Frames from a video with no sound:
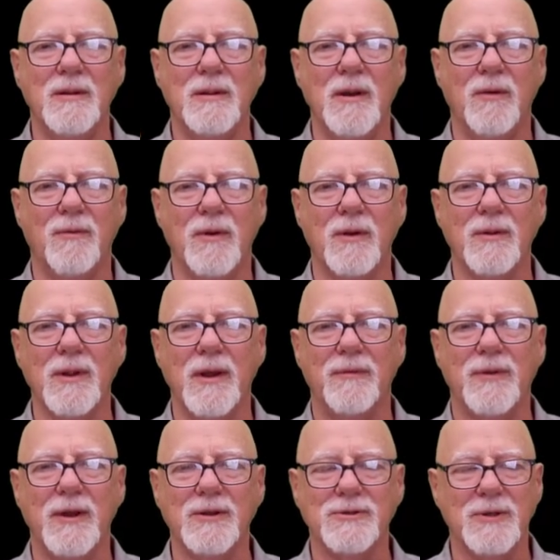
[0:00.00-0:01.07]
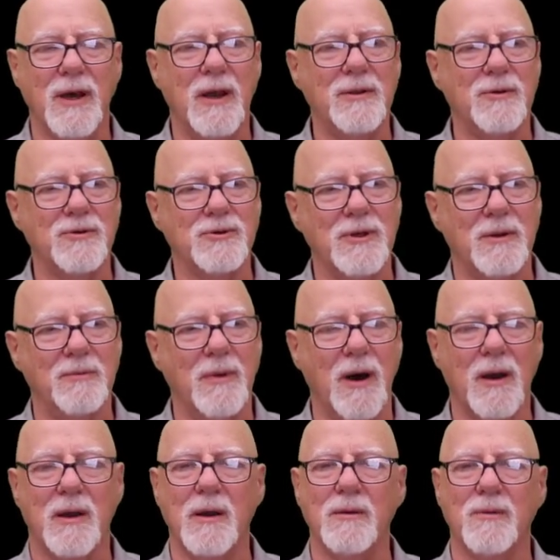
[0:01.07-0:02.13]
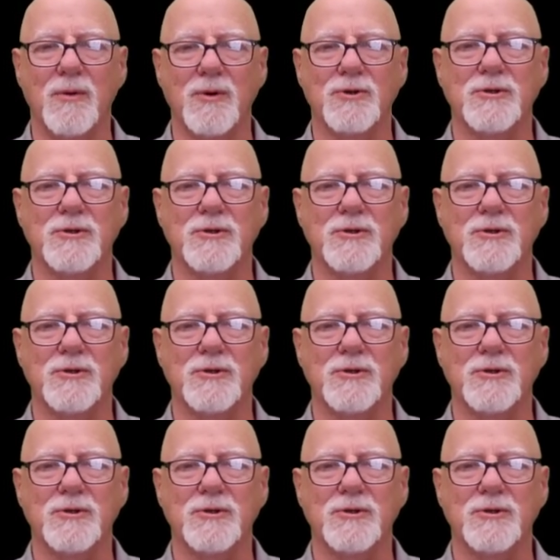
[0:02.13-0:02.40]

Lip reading: Over on the left-hand side, you'll see a real